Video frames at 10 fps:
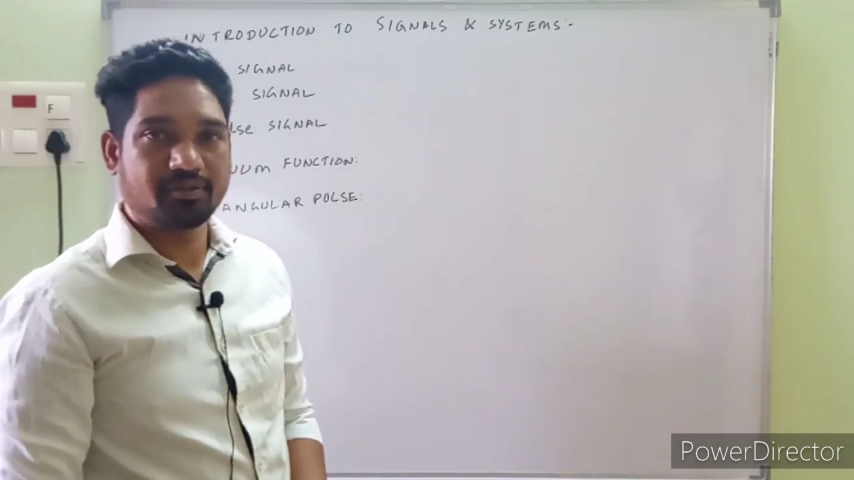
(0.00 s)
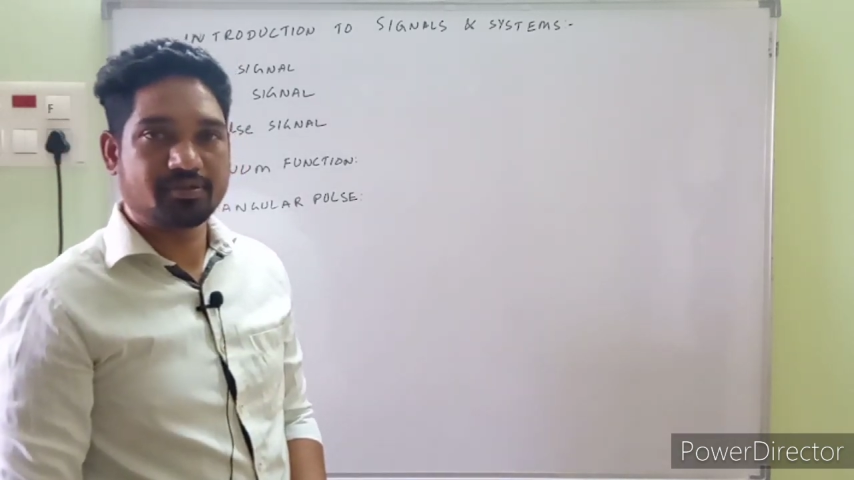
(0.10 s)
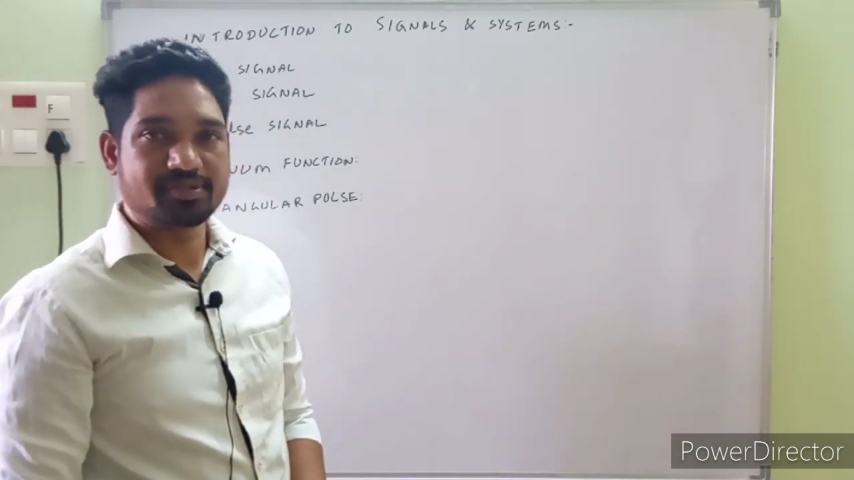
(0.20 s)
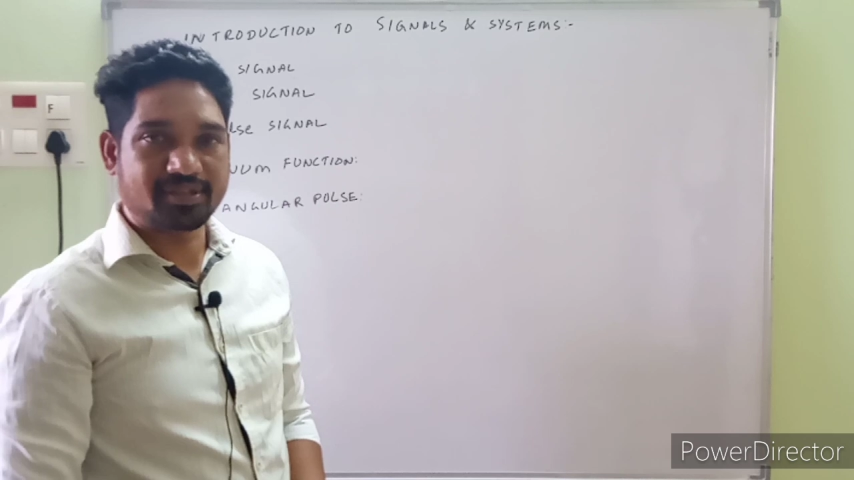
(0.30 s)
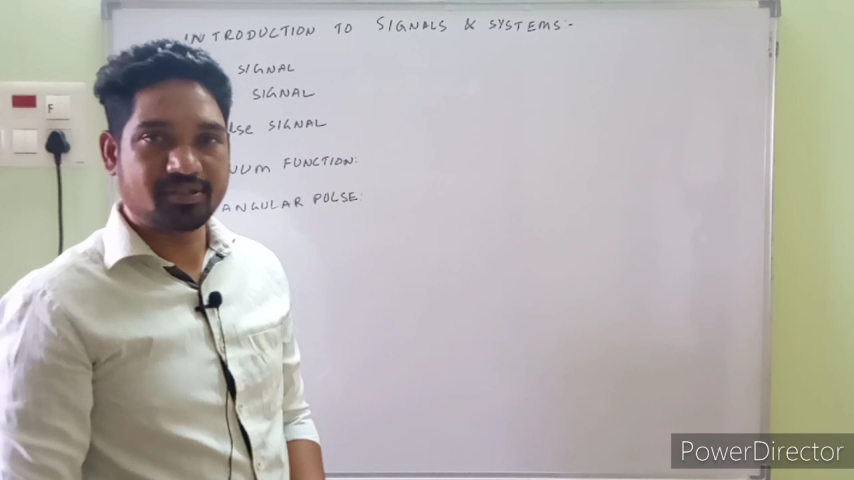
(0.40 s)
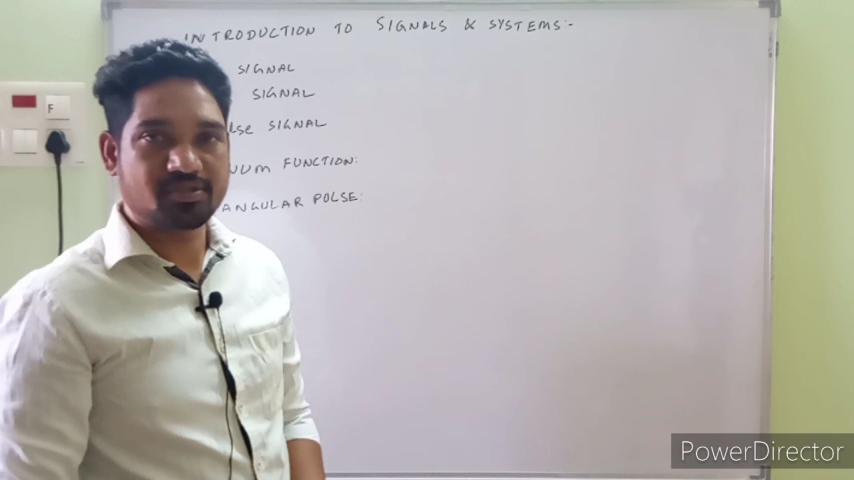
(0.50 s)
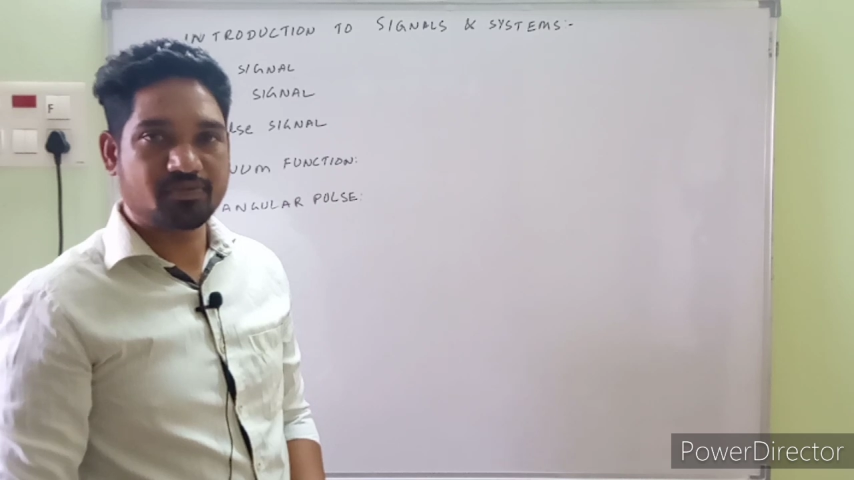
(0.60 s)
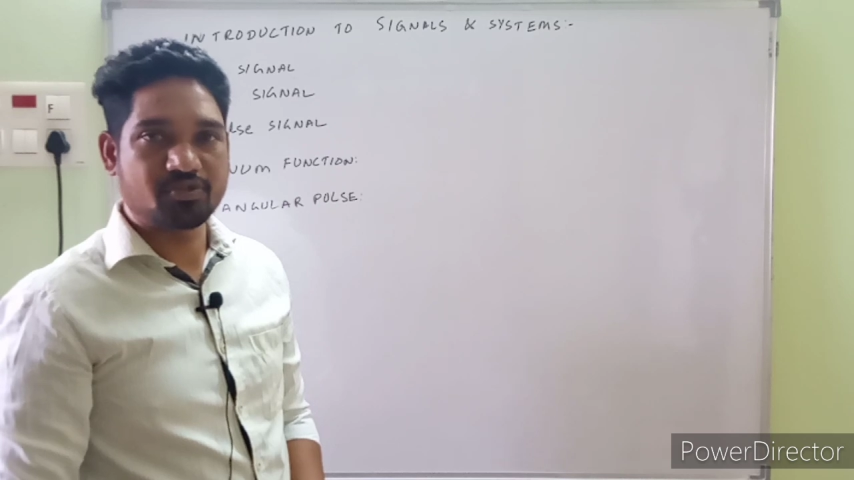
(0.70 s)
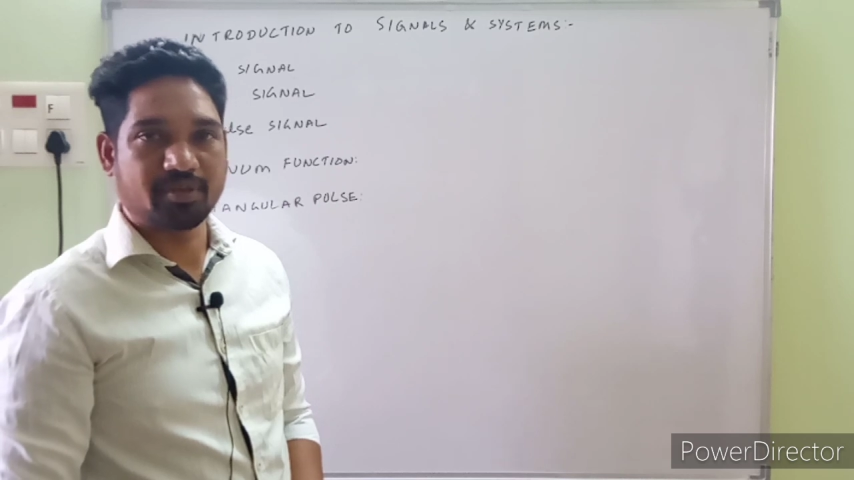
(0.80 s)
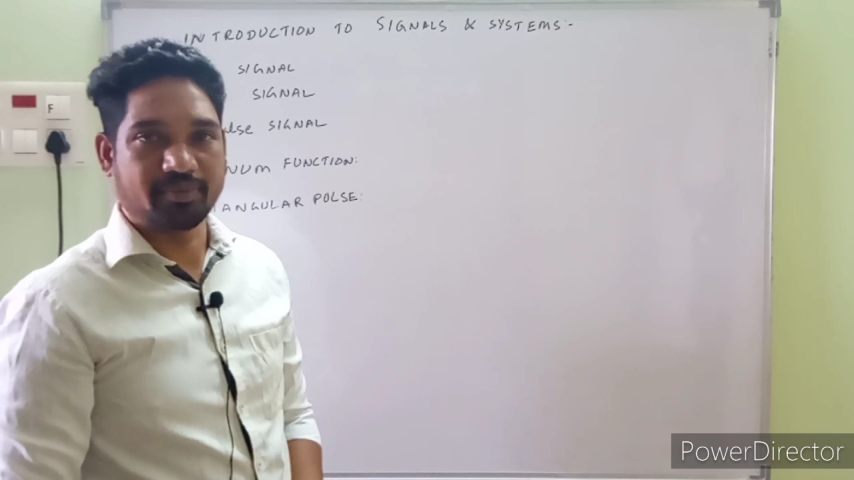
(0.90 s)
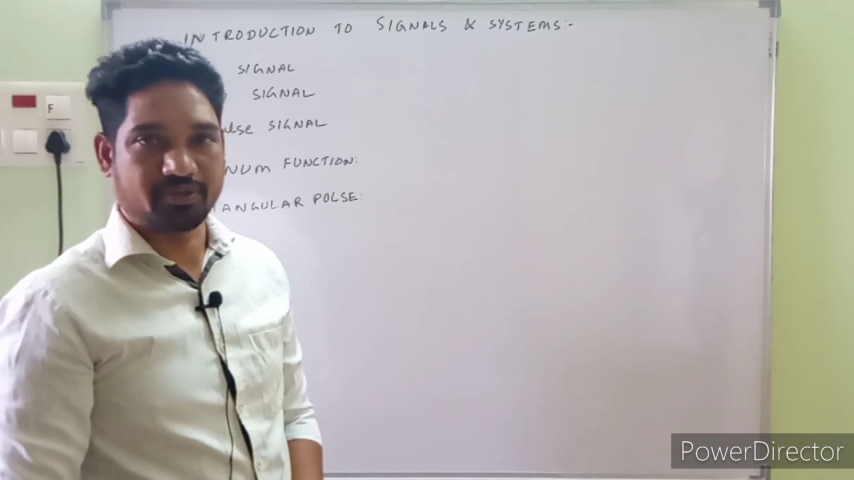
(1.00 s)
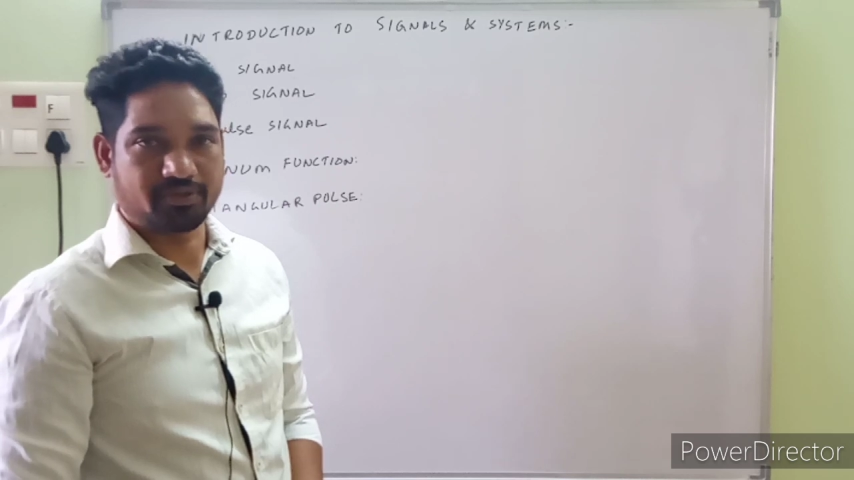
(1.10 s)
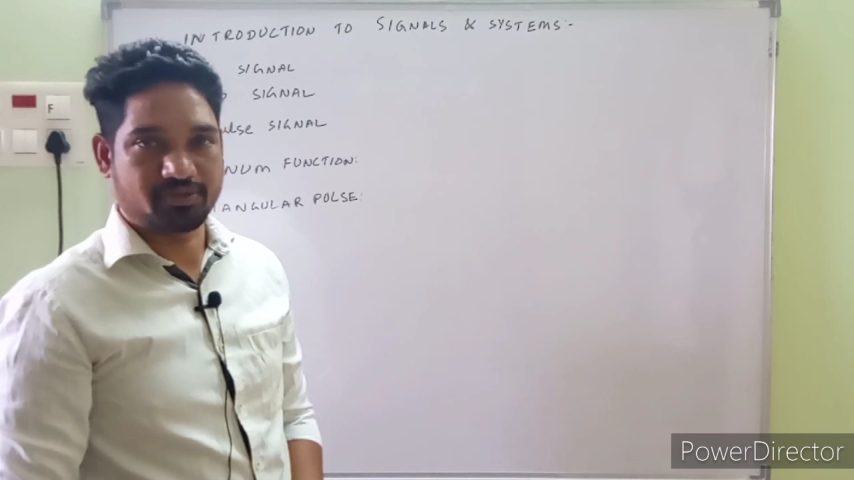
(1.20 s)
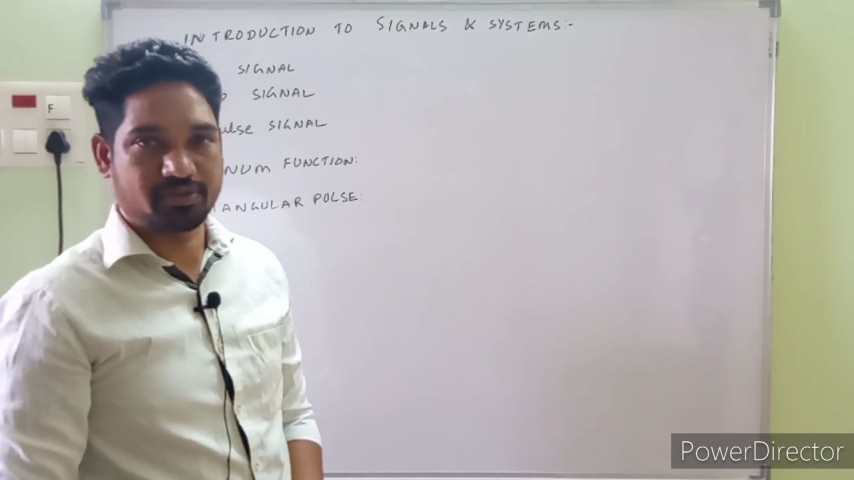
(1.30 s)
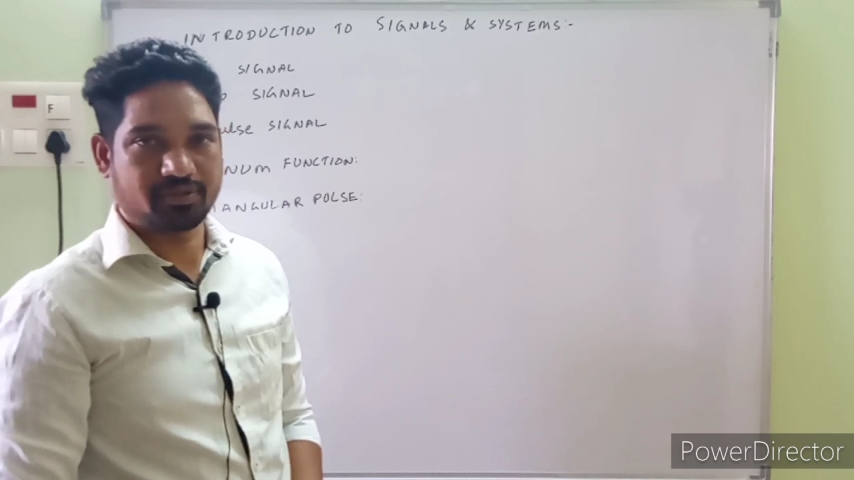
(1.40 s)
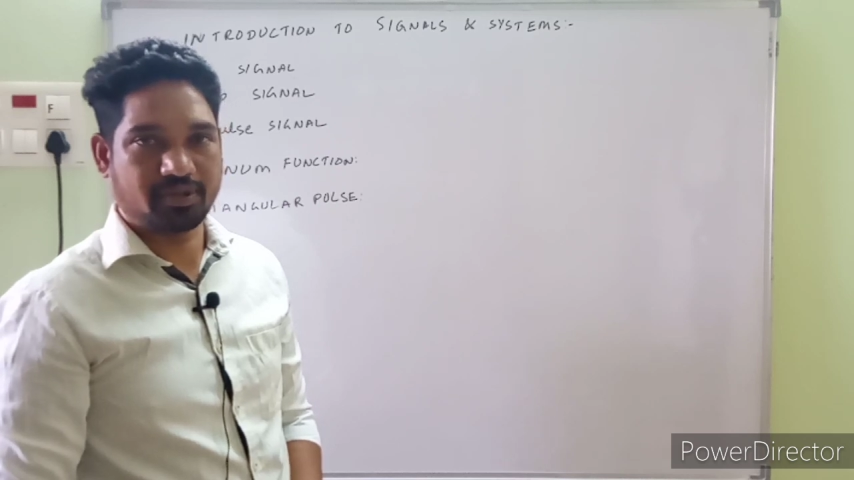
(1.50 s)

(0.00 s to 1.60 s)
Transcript: signals which you come across.